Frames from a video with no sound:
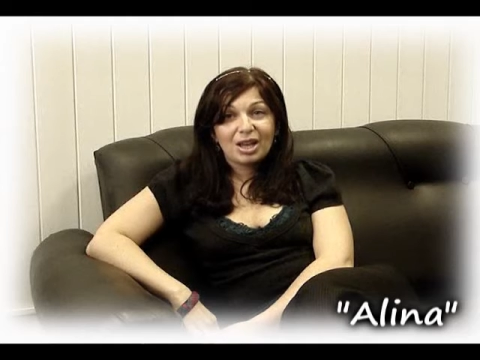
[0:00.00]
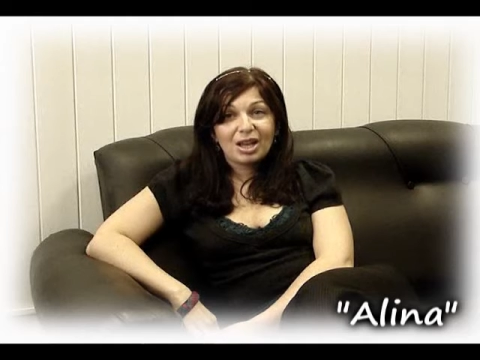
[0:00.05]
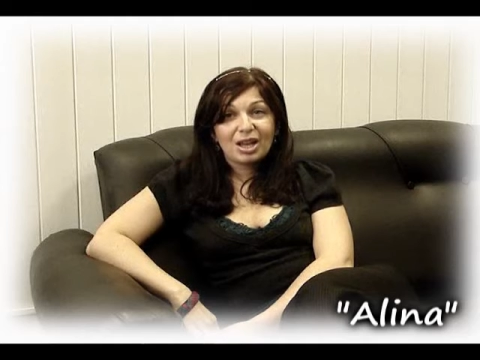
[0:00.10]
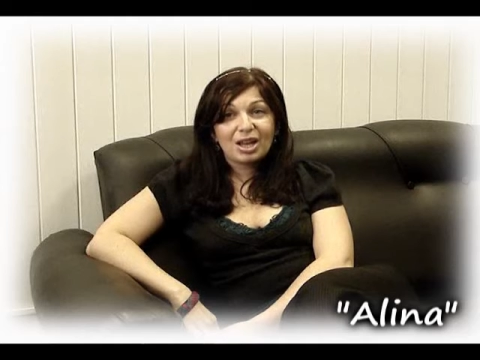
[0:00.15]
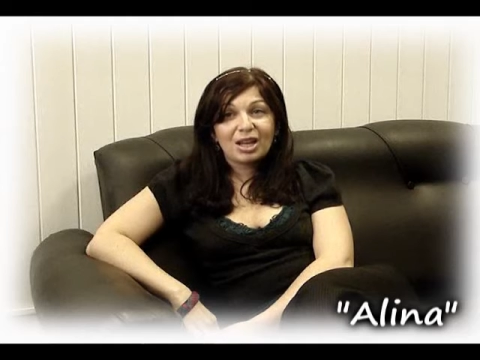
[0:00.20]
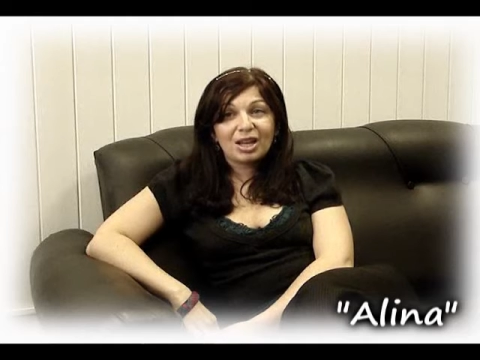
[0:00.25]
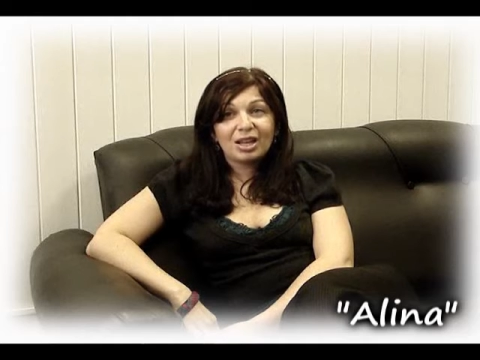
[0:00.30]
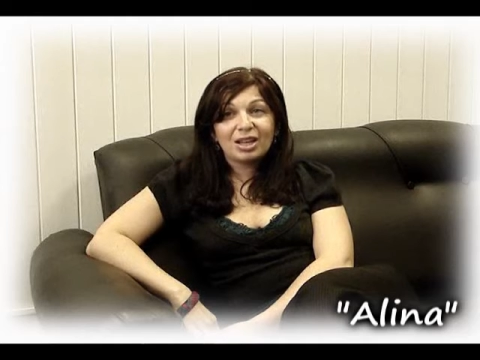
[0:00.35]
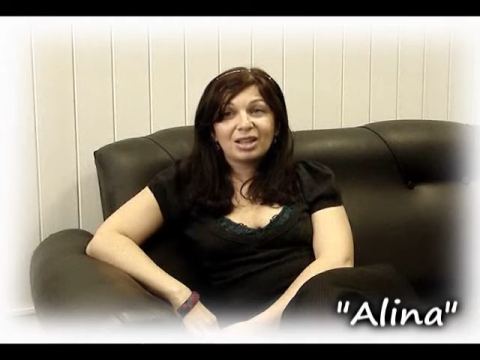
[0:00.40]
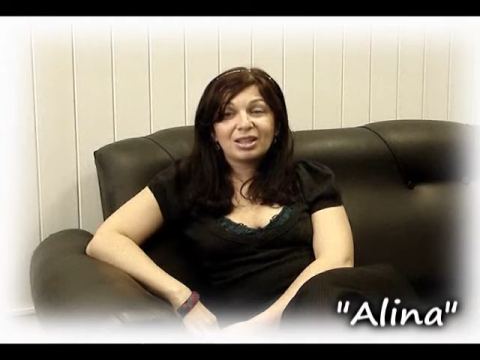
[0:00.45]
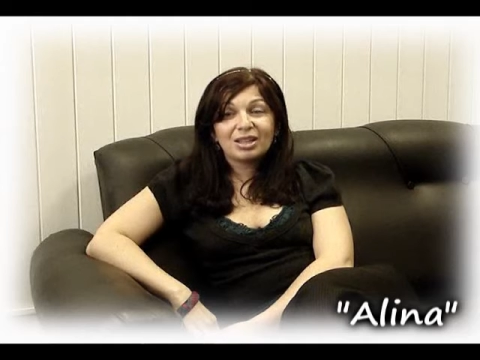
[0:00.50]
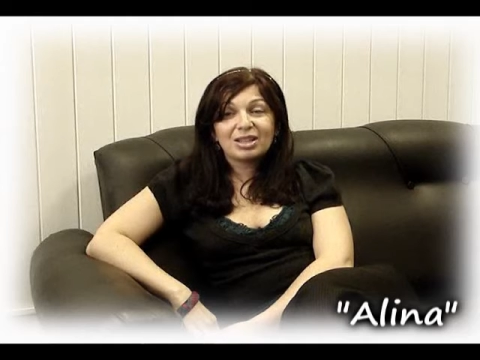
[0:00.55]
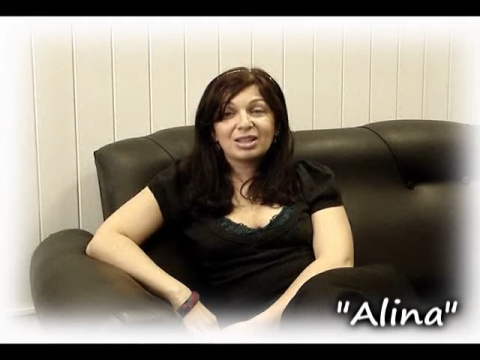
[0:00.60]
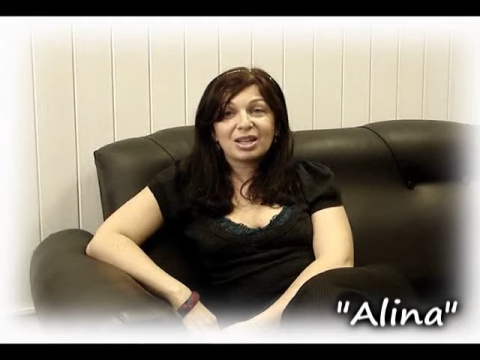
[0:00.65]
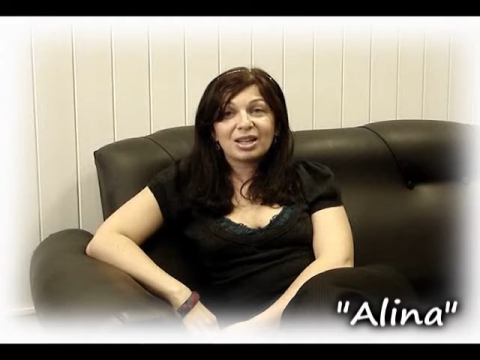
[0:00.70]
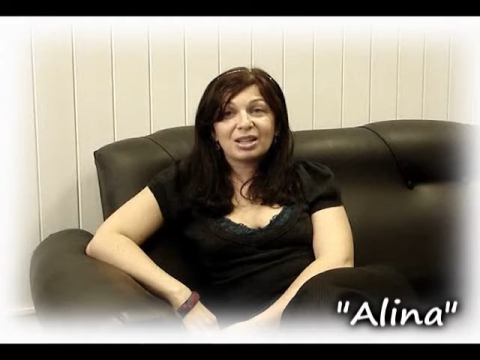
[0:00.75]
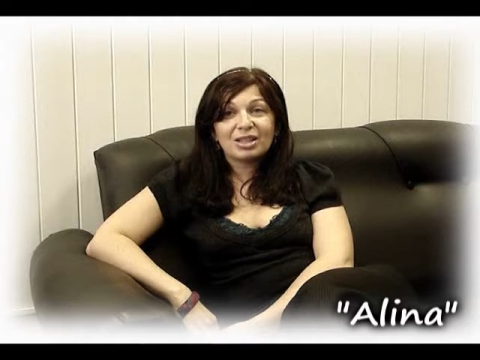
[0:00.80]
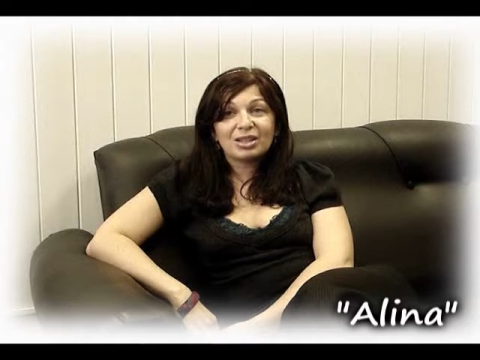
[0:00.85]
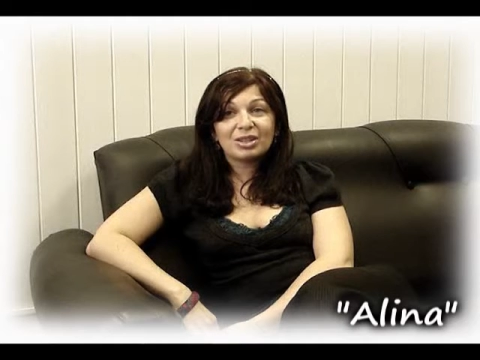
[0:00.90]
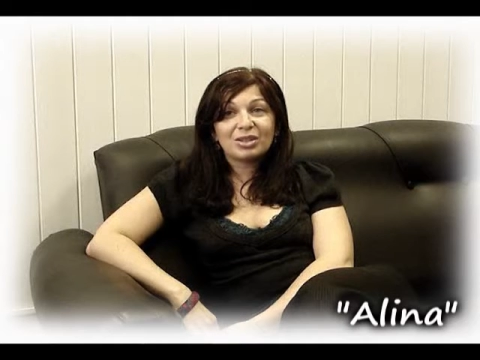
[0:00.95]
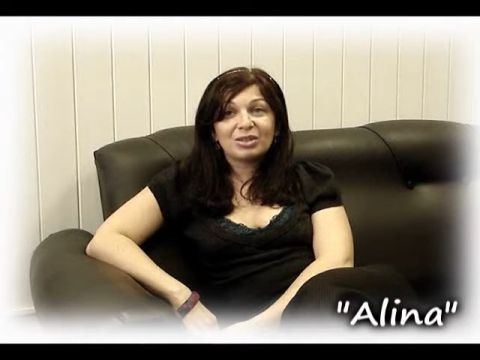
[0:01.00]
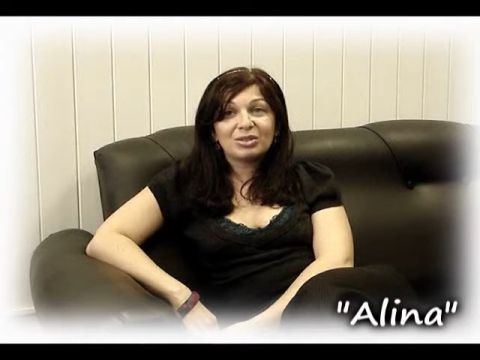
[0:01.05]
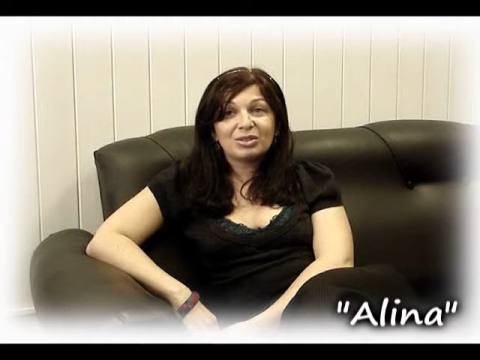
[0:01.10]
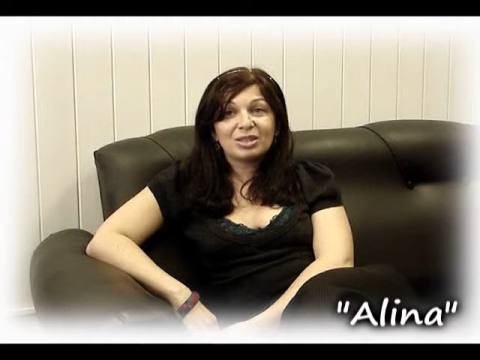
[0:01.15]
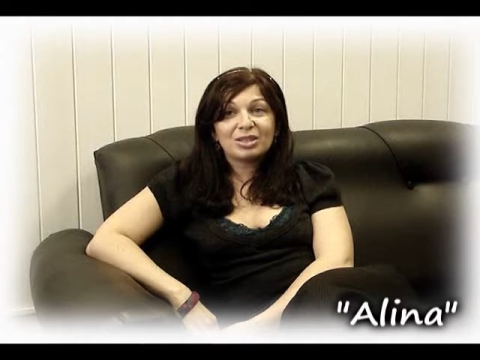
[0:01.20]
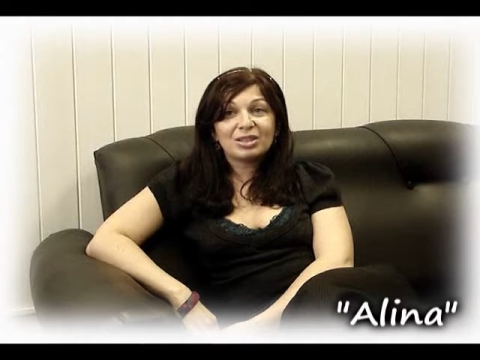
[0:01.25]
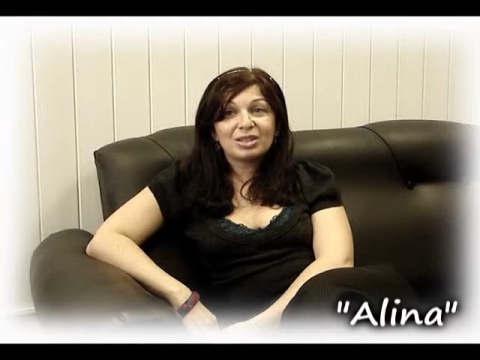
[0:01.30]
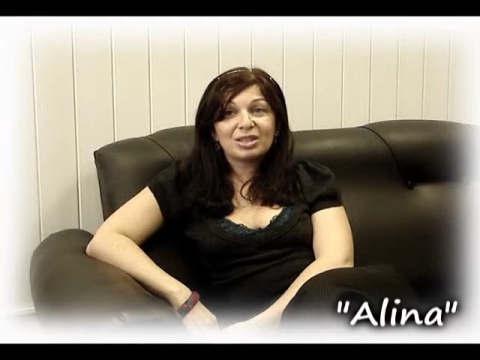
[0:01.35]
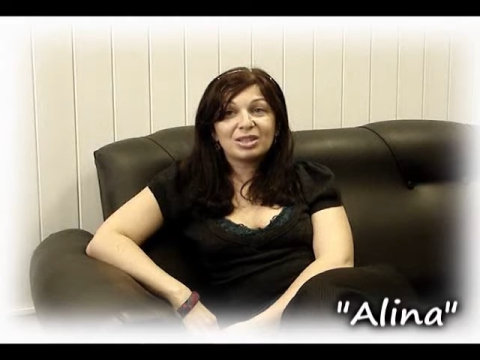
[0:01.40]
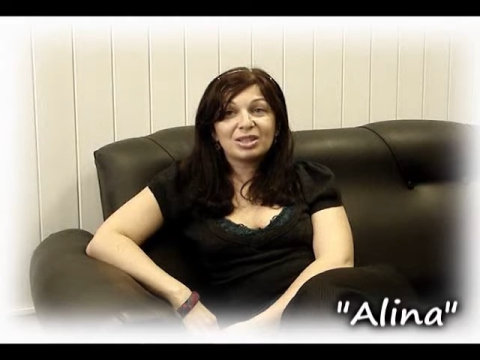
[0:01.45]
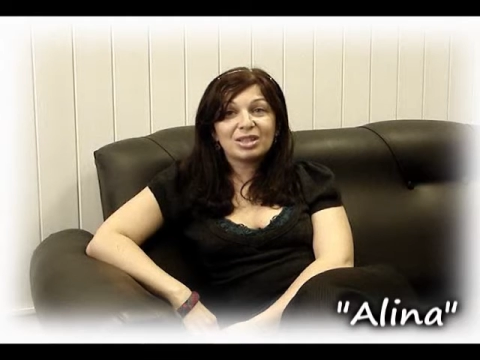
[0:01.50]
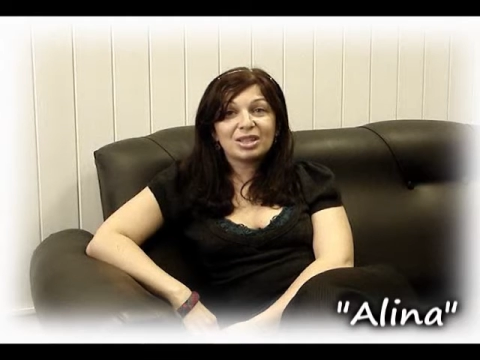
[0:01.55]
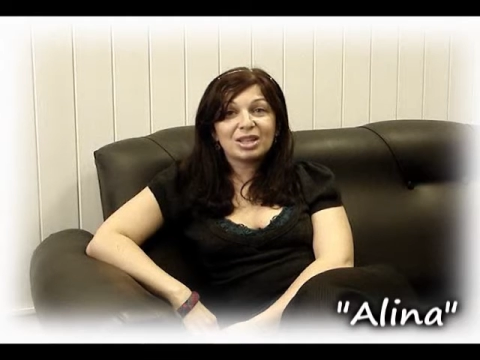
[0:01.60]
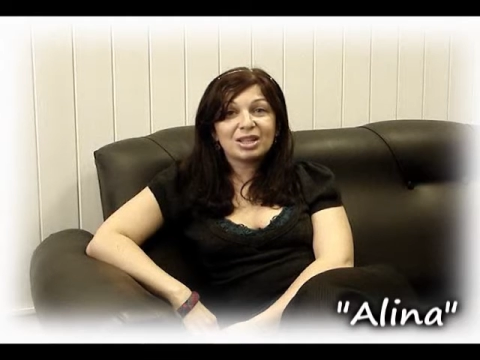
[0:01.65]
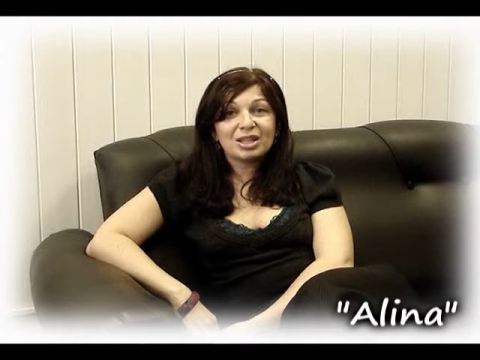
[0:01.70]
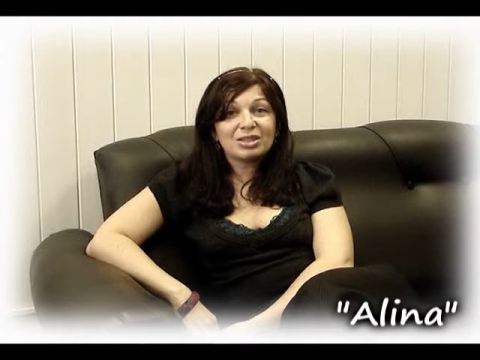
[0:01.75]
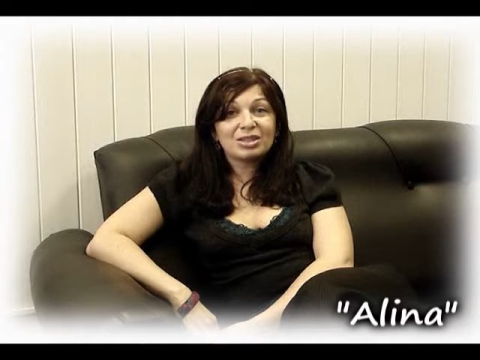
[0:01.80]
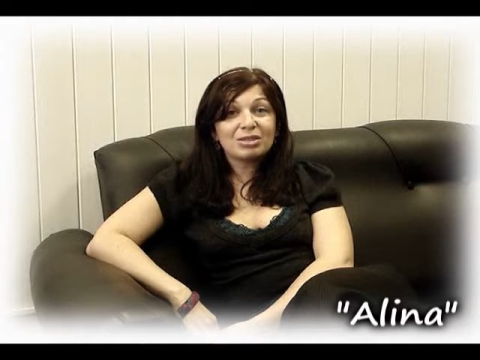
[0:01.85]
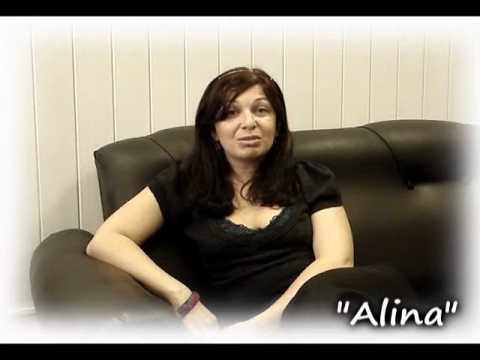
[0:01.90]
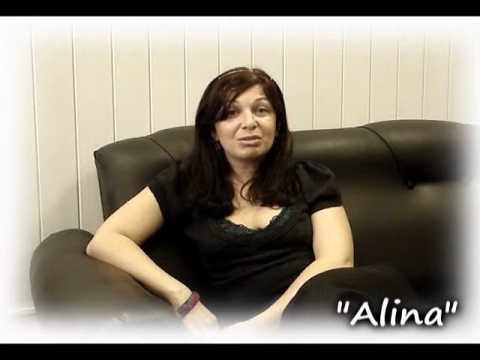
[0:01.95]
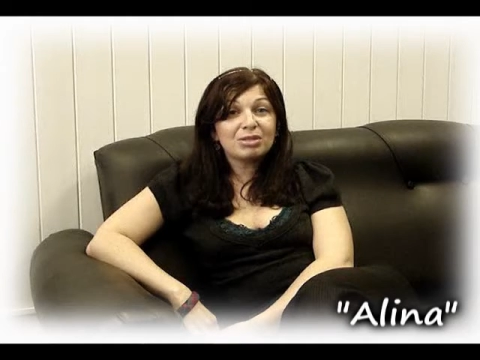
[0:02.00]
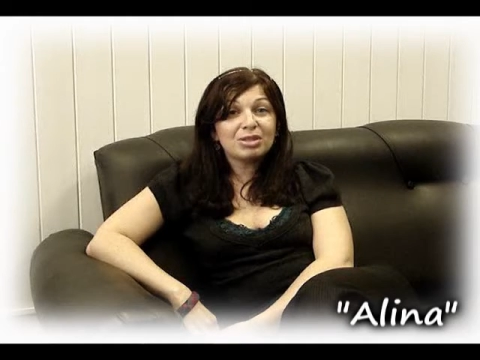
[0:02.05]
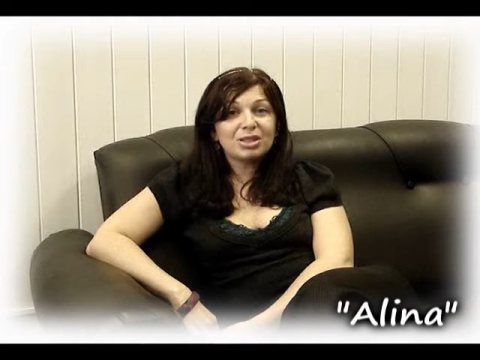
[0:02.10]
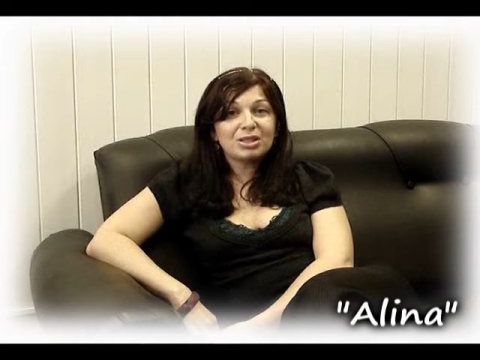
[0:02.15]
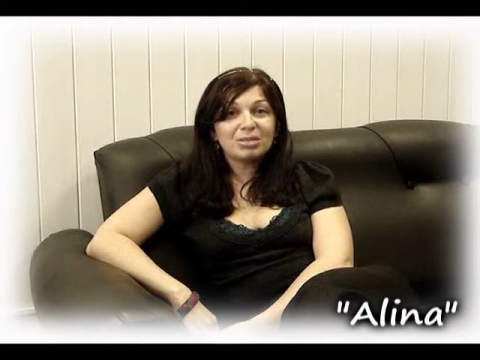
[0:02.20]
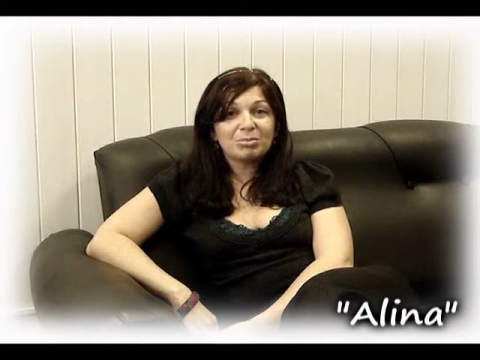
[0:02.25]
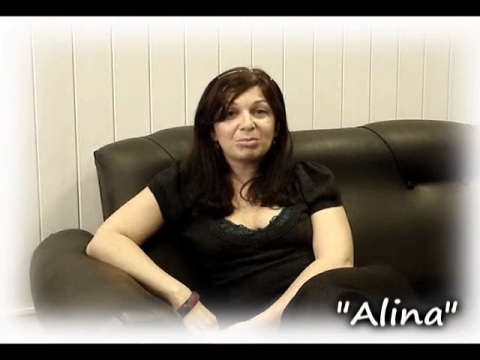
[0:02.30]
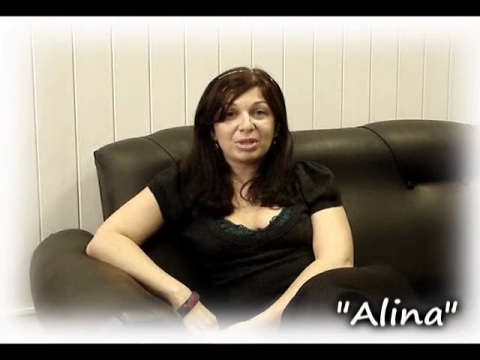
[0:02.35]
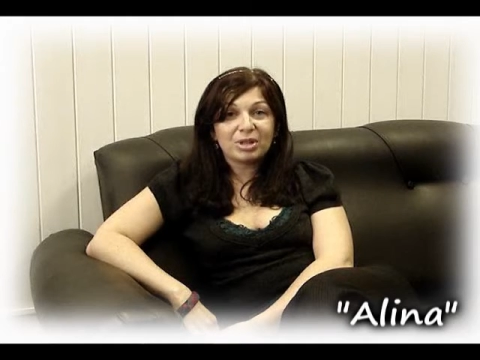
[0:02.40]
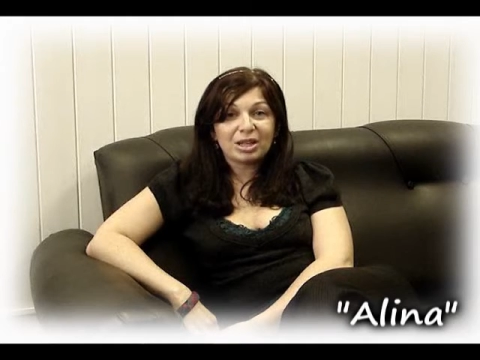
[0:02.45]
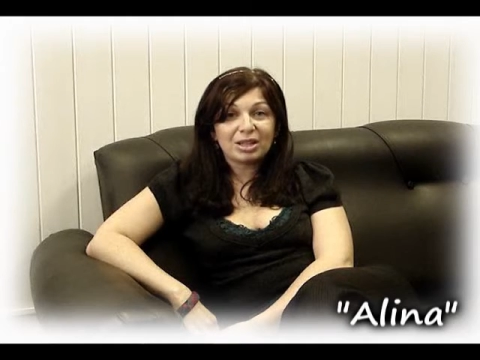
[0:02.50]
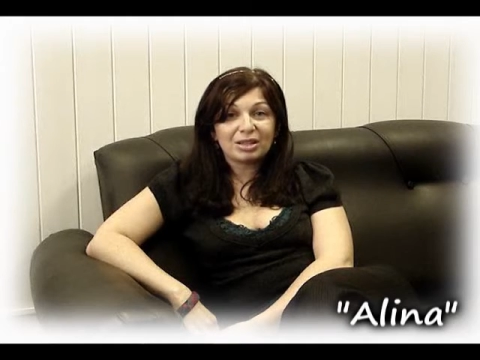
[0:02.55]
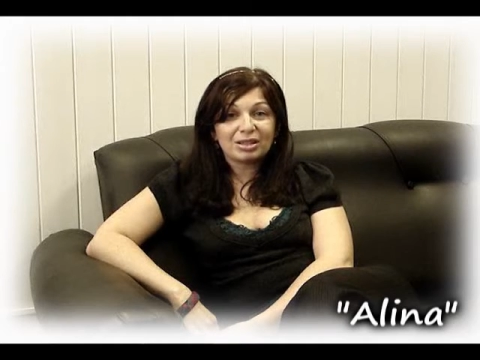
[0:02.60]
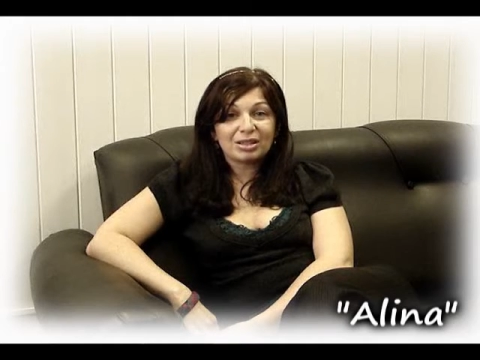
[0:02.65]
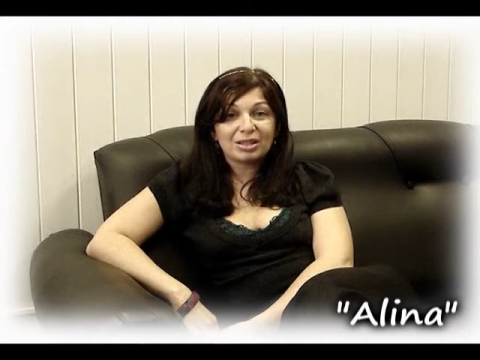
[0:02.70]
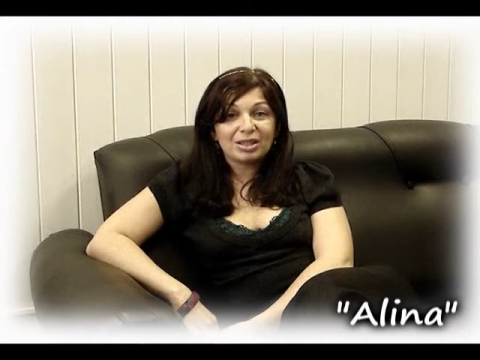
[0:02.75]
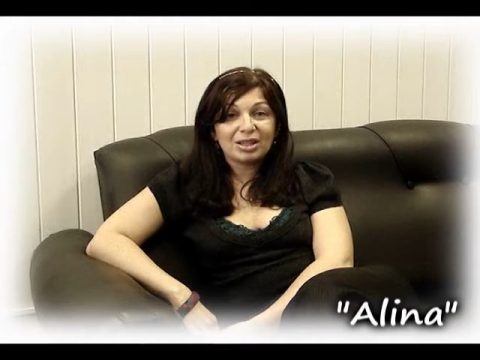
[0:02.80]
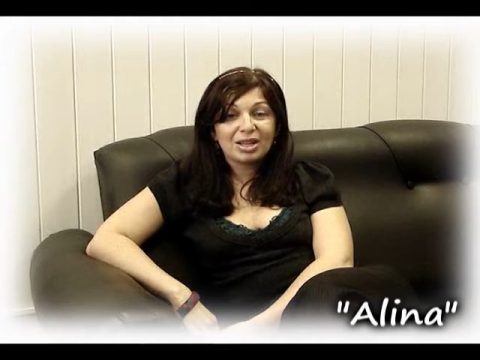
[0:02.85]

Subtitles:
and I don't understand greedy men,